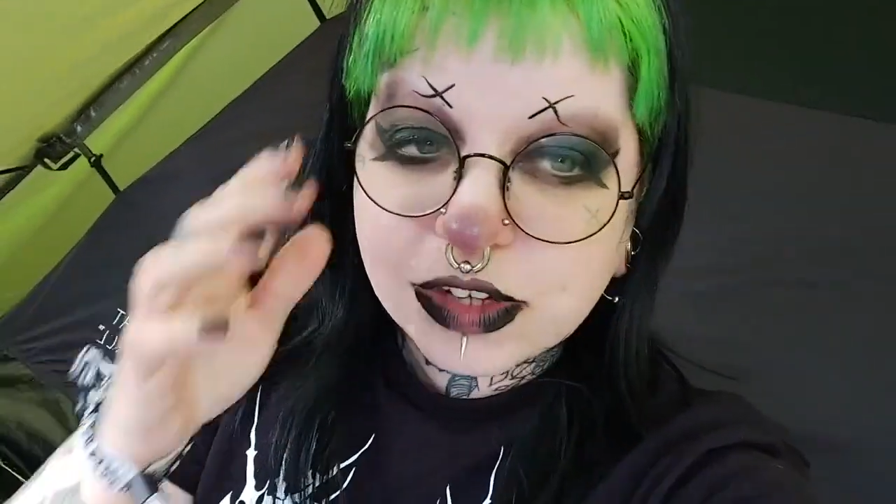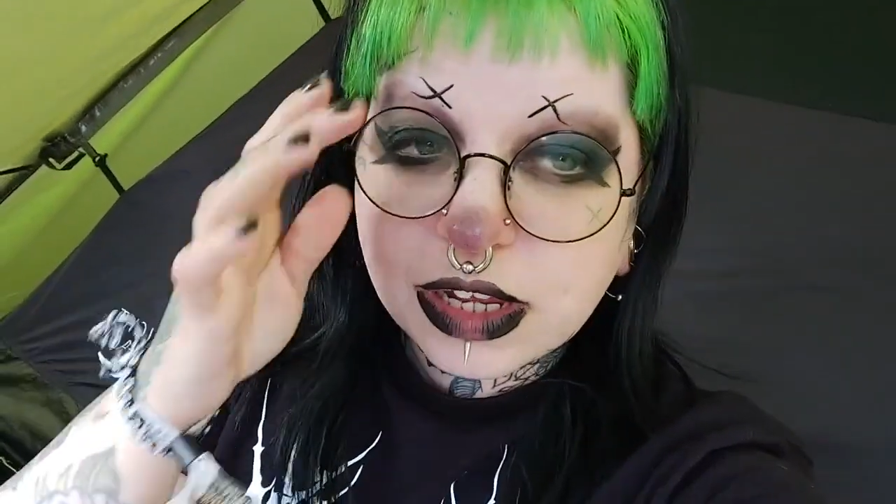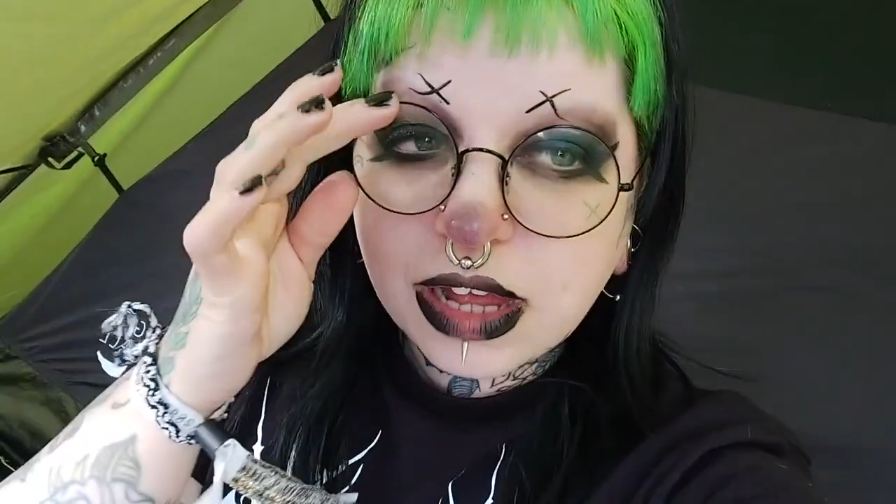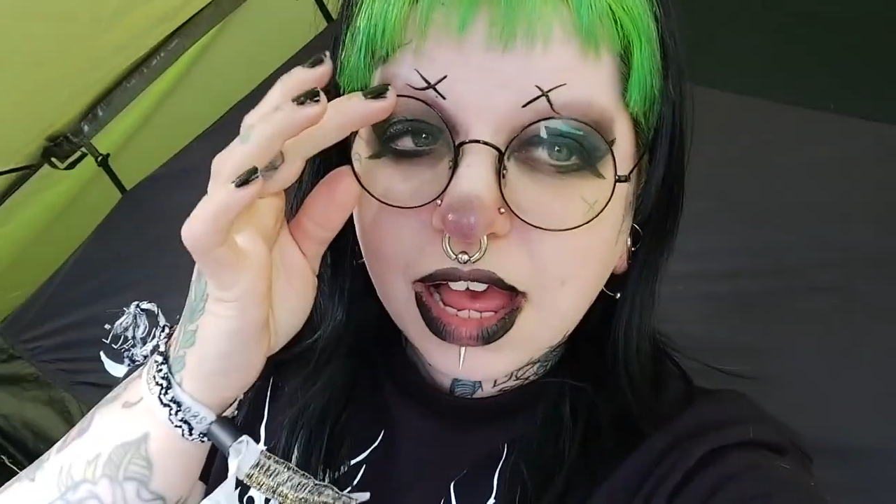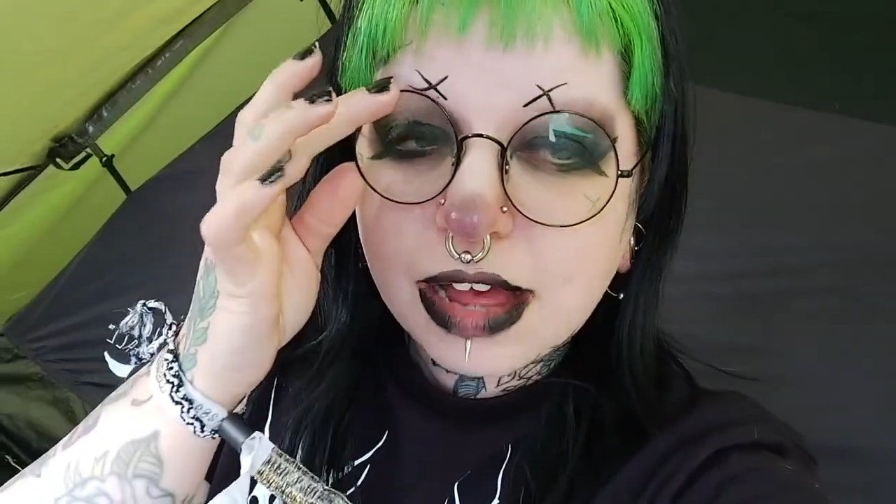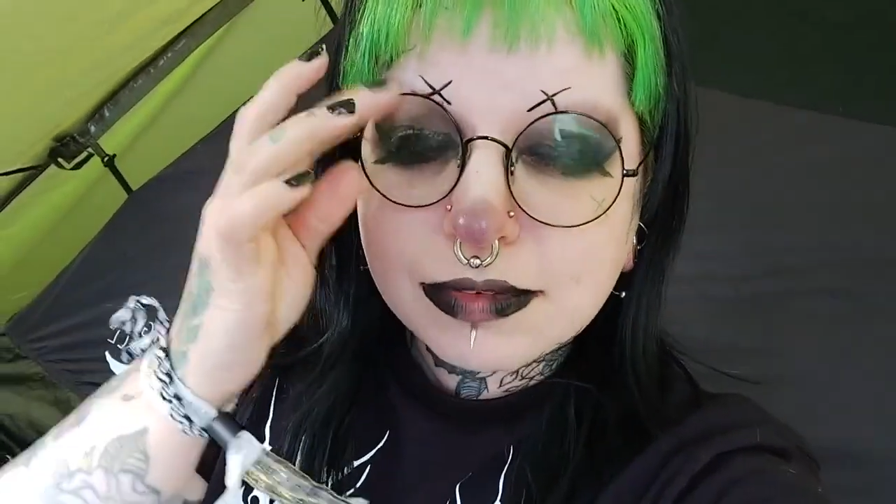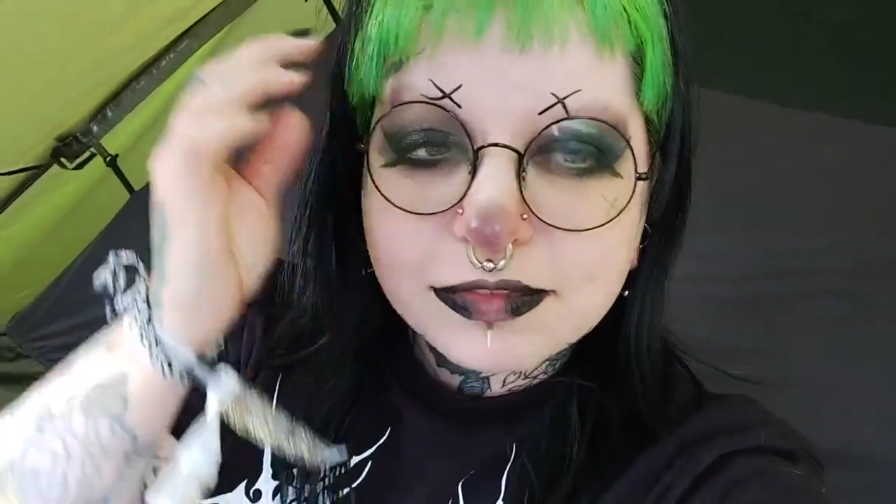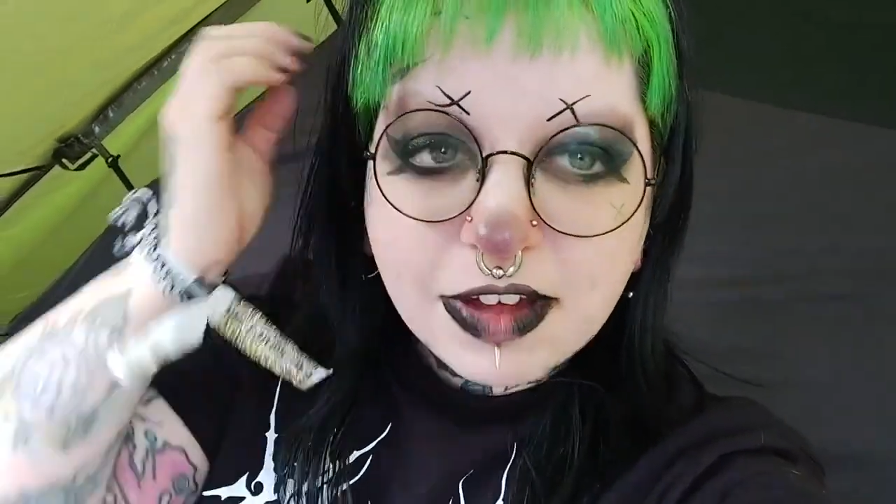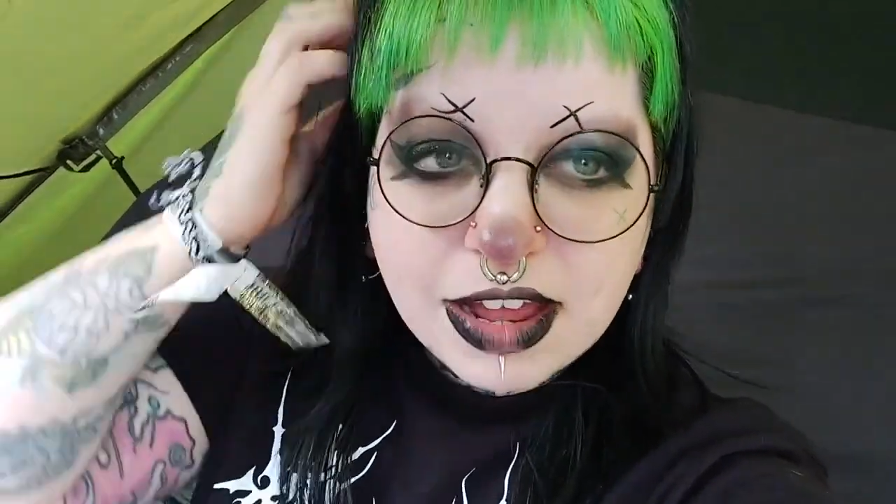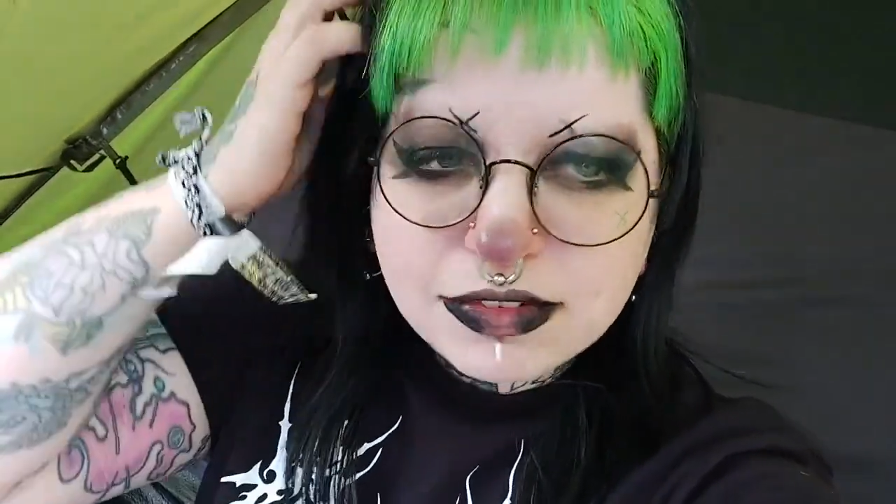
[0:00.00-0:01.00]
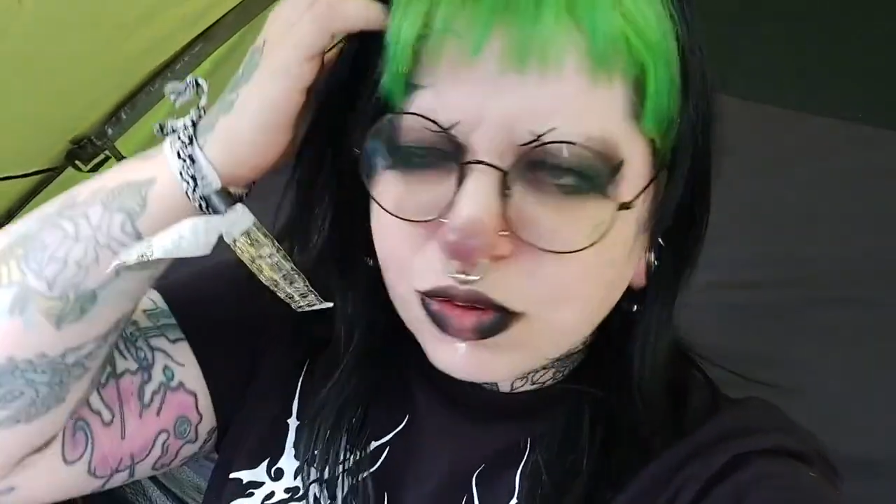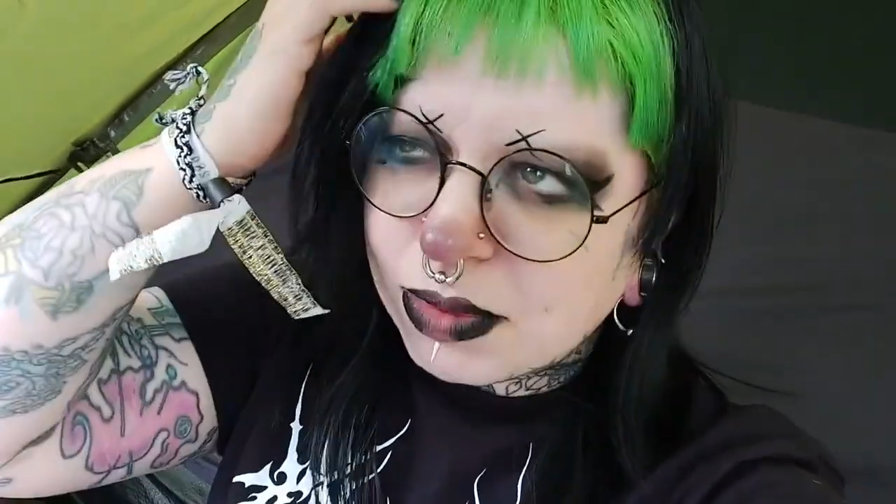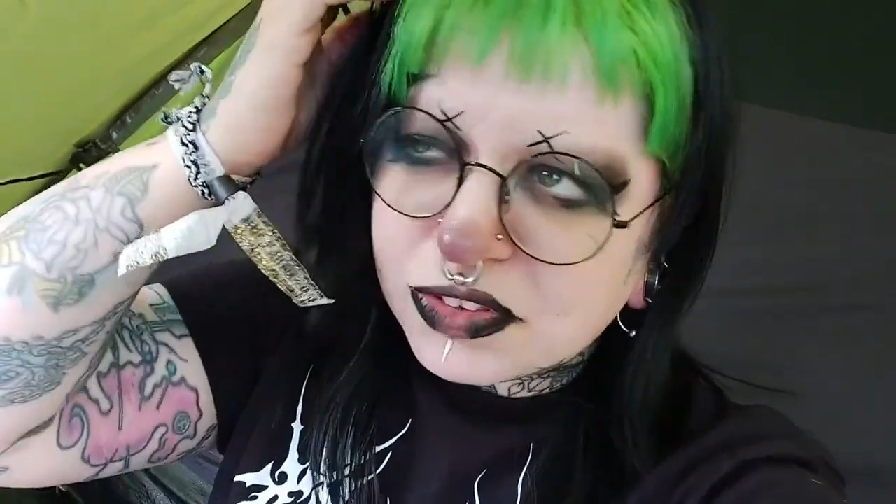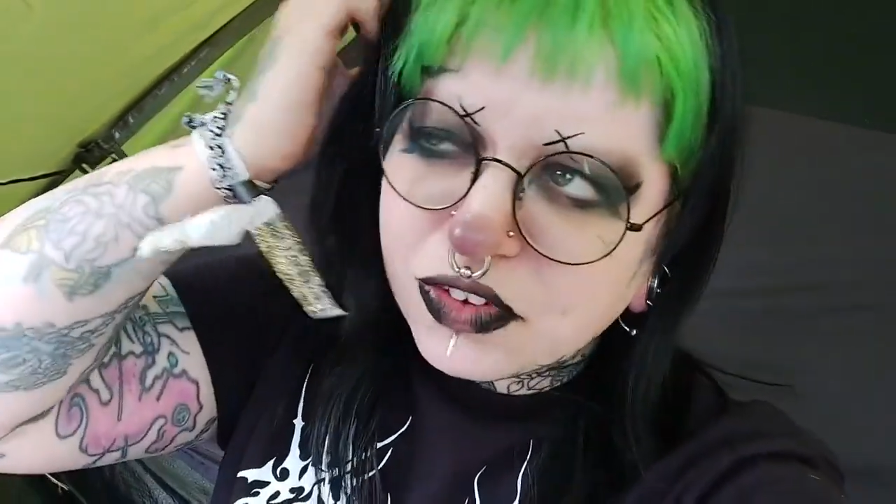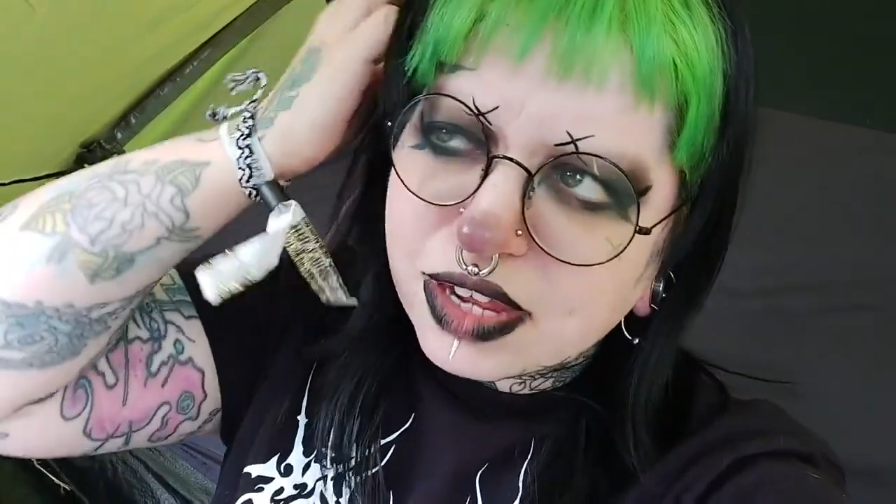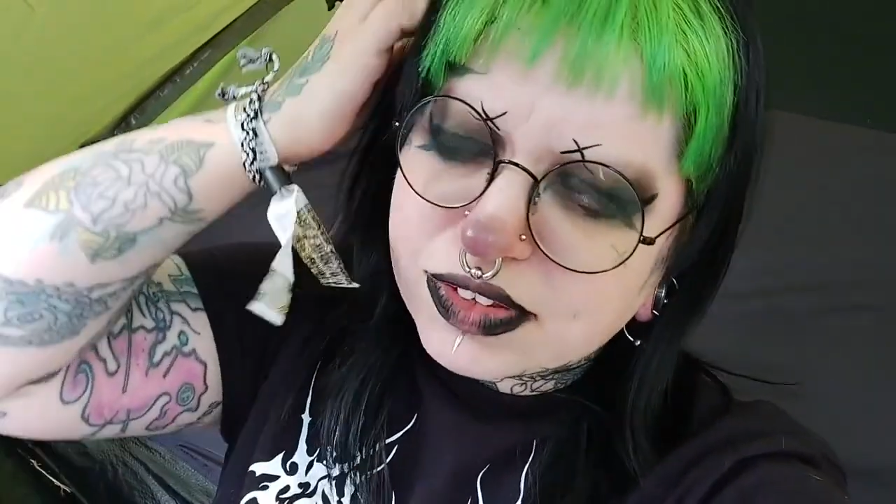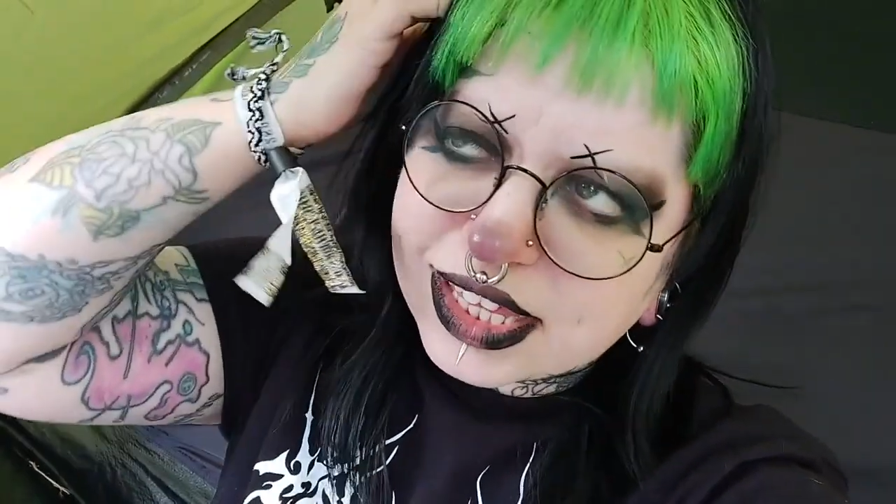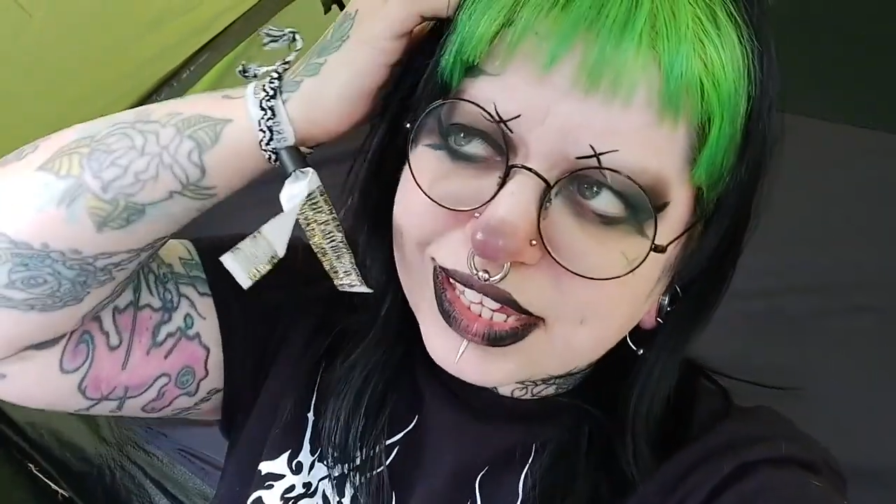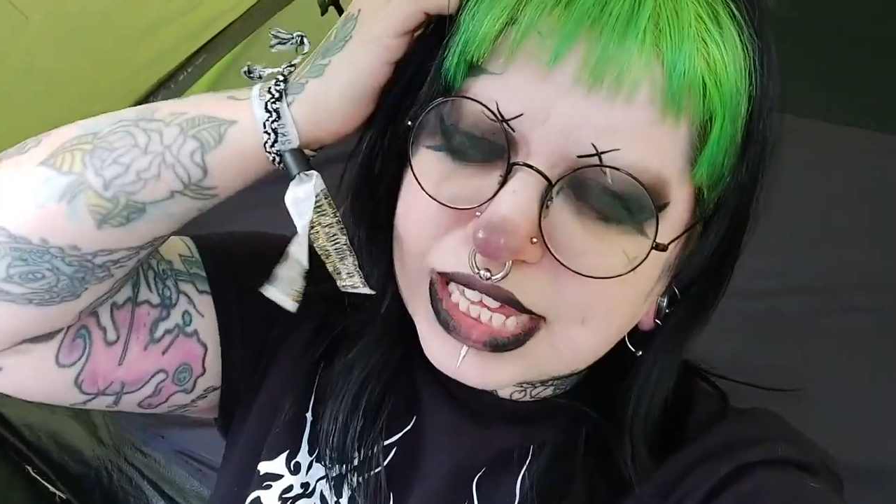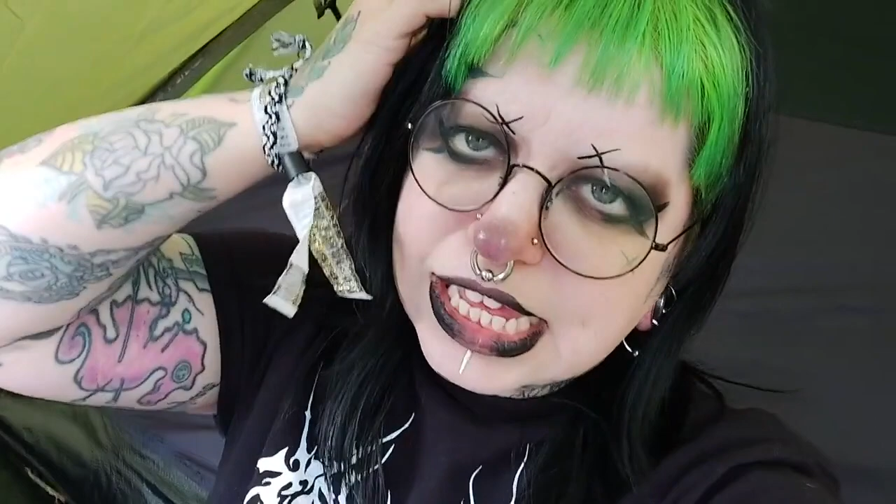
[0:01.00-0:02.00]
for 5:30, 5:15, I
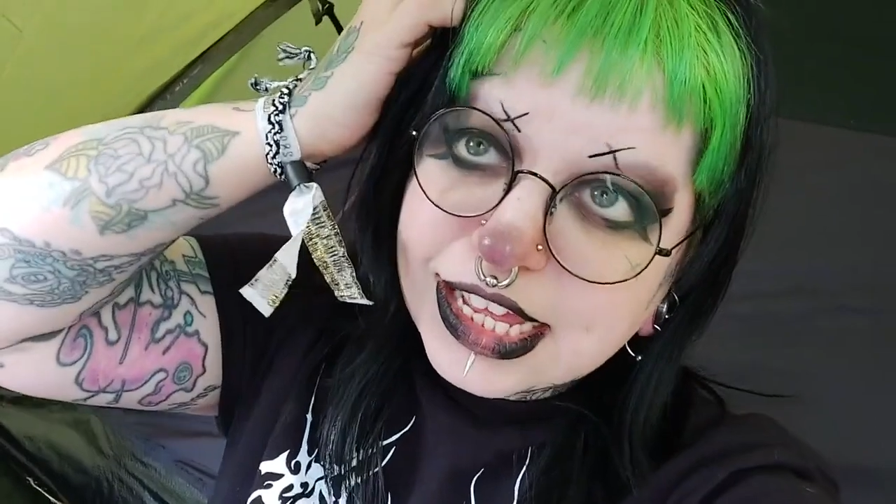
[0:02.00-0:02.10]
think,